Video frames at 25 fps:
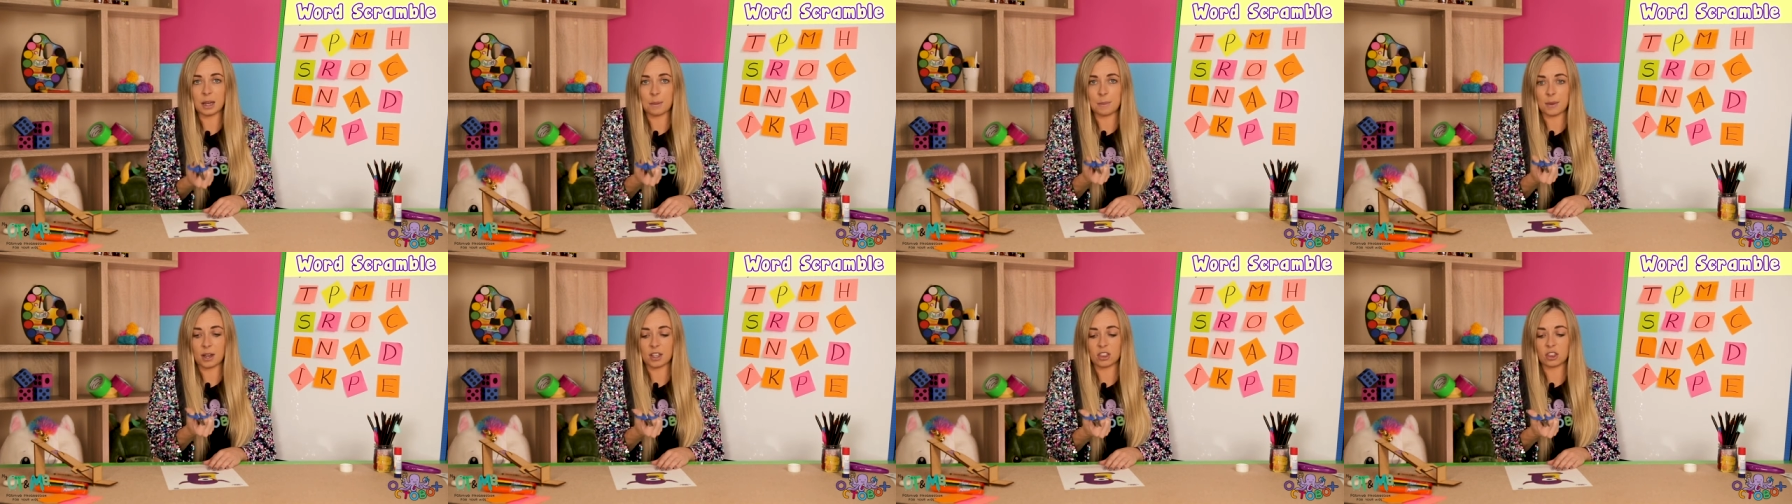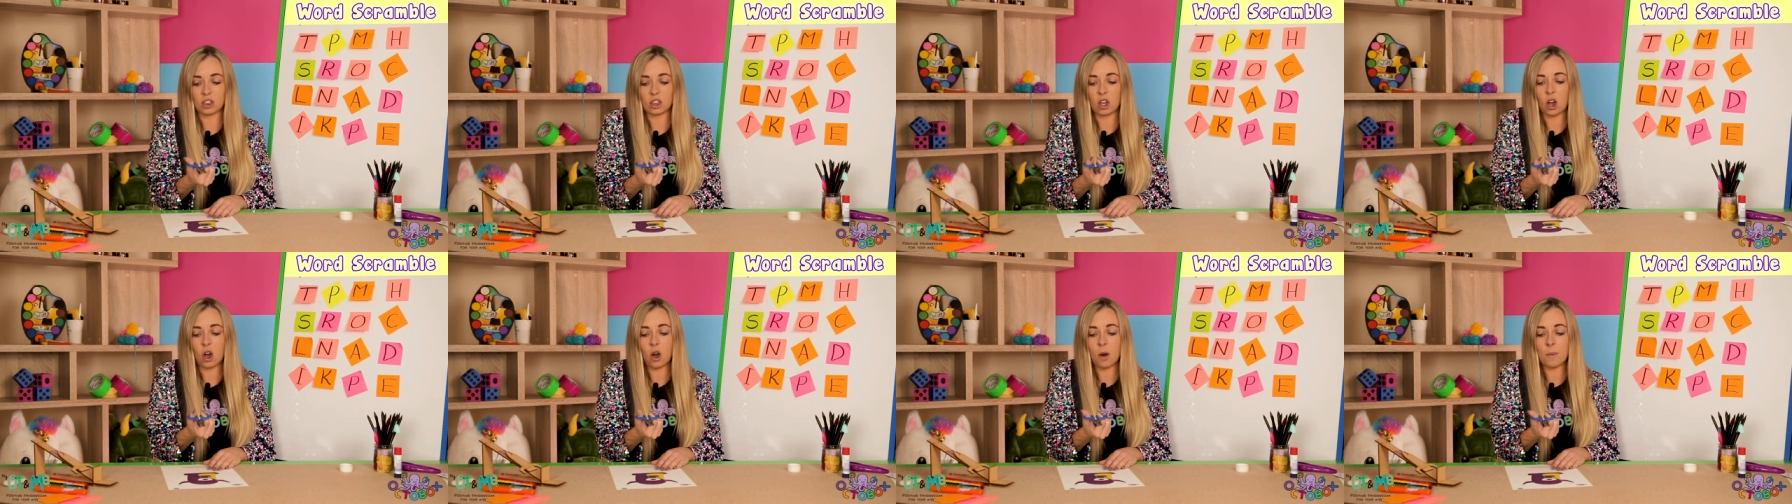and
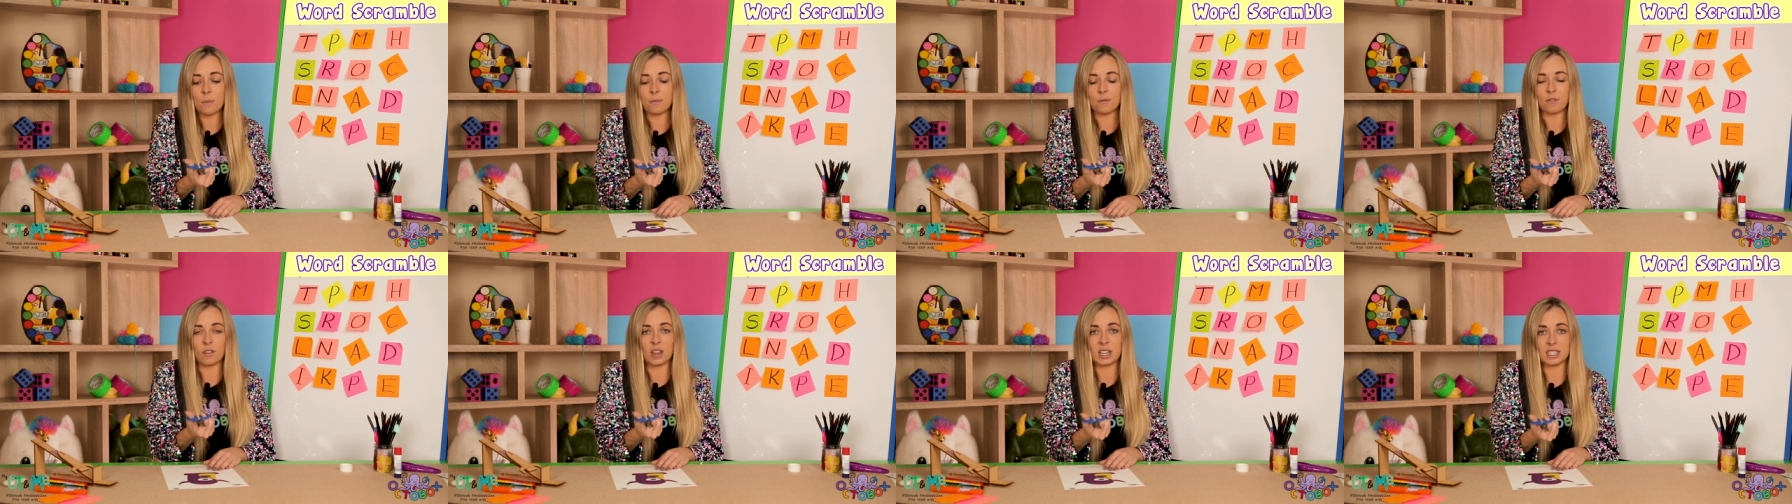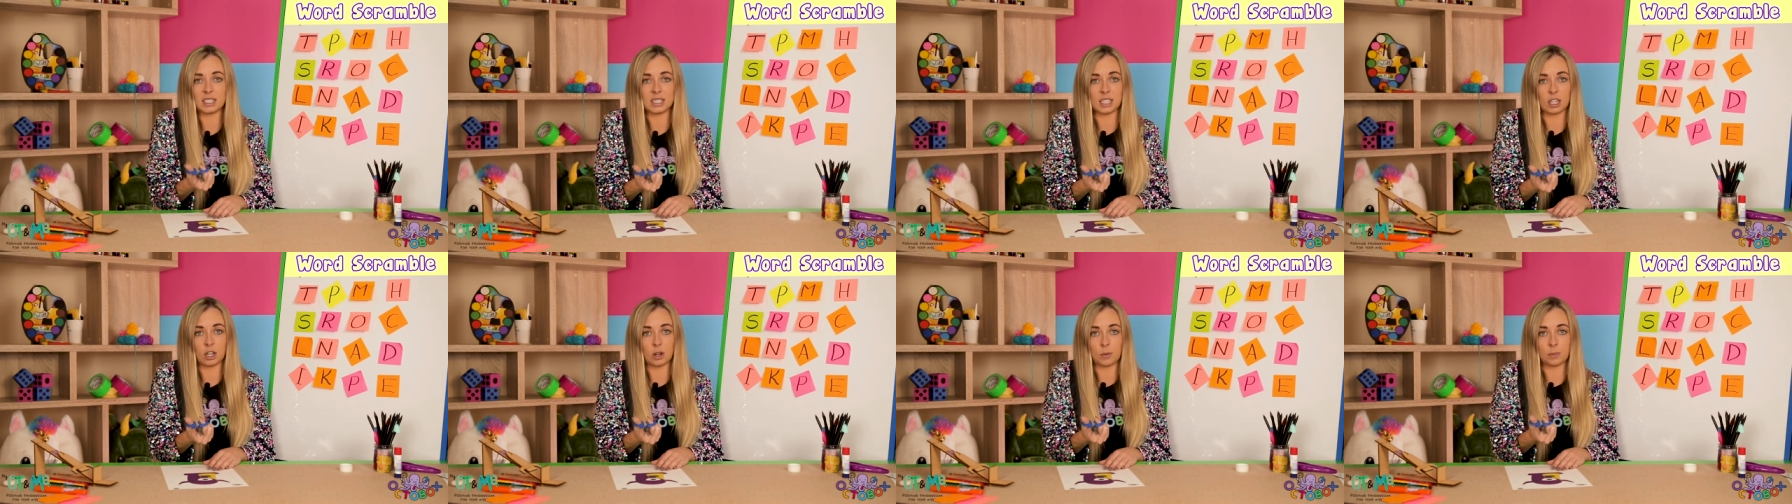my thumb
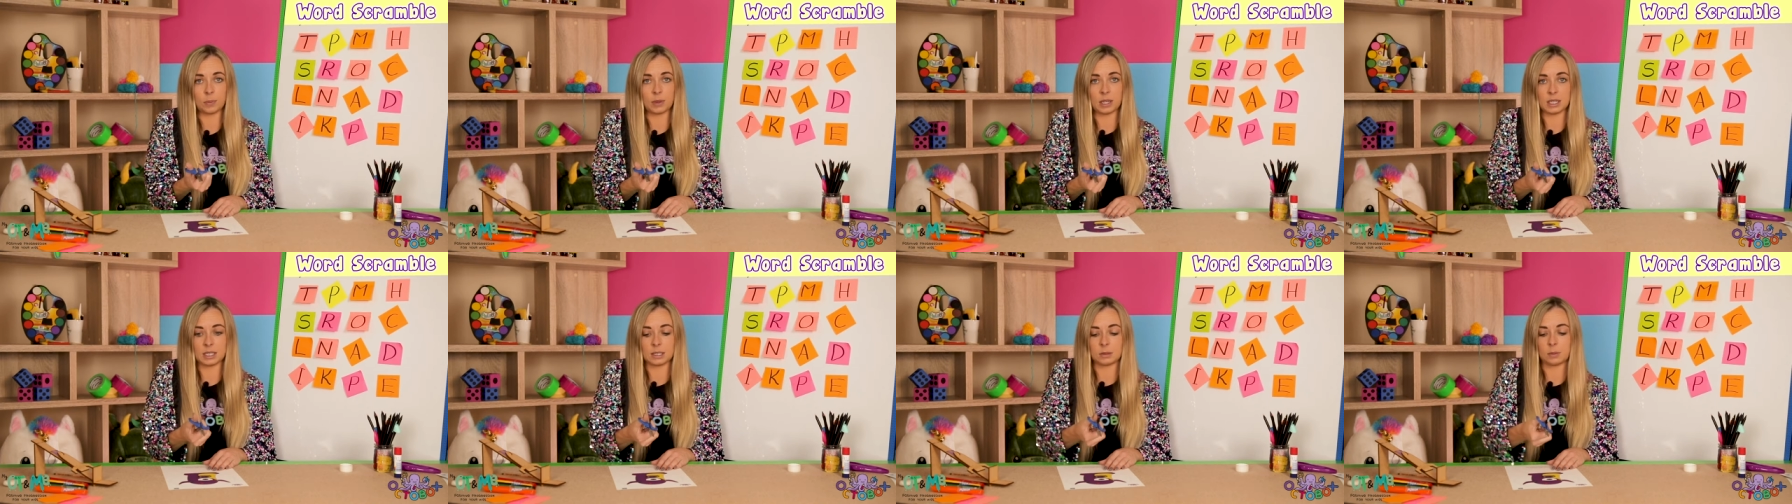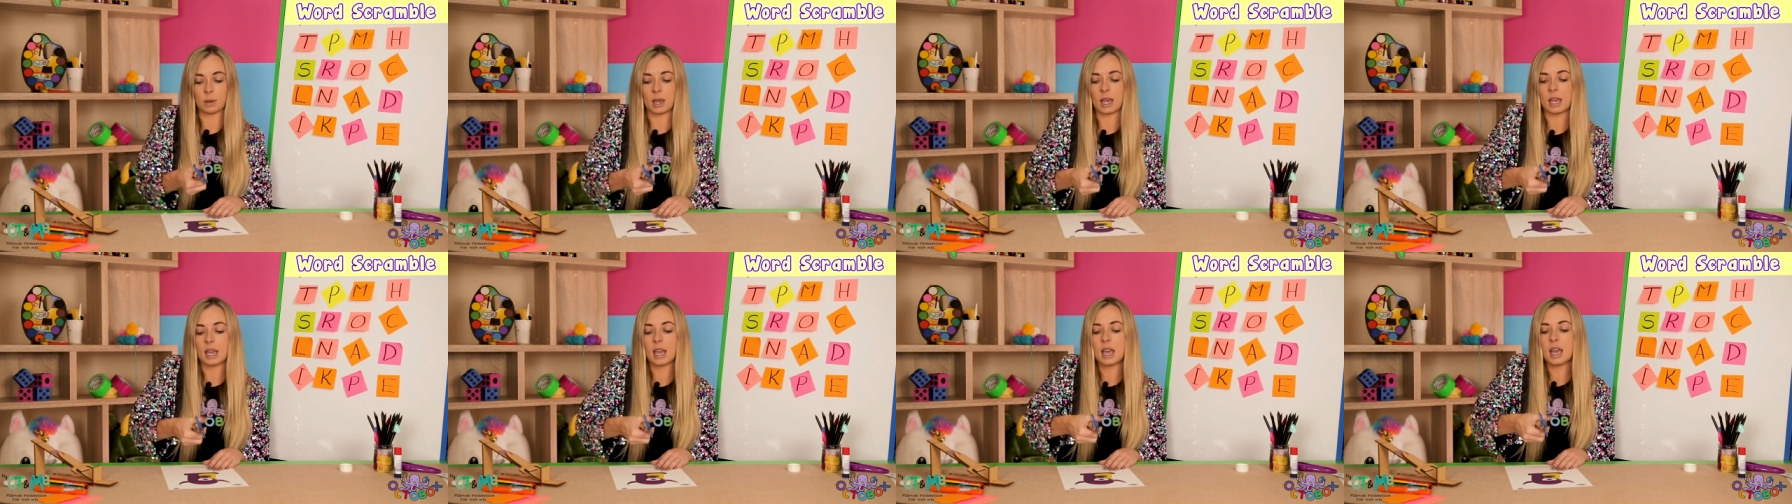facing up this
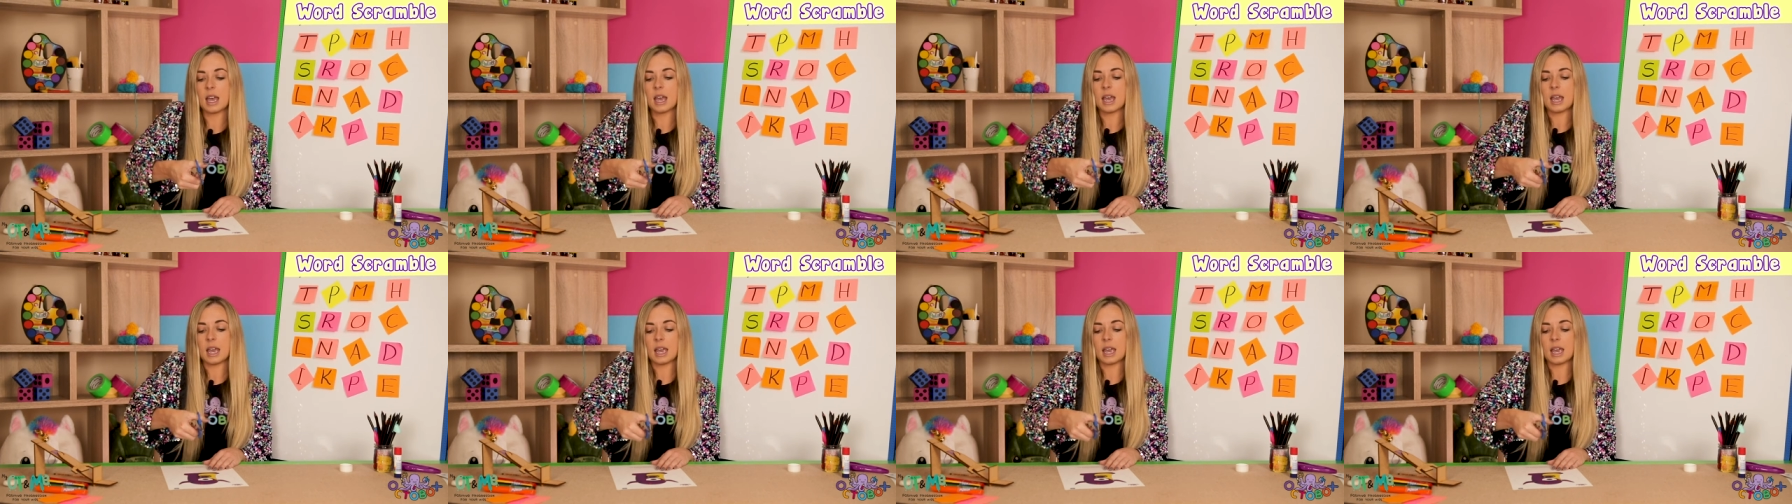way.